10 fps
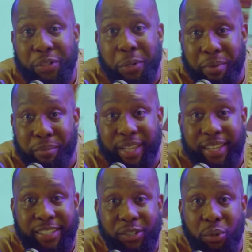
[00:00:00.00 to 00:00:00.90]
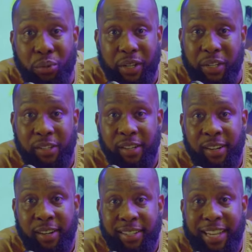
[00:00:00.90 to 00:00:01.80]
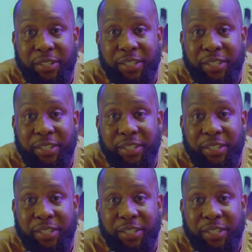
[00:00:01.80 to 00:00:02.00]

Your BBL is so real that you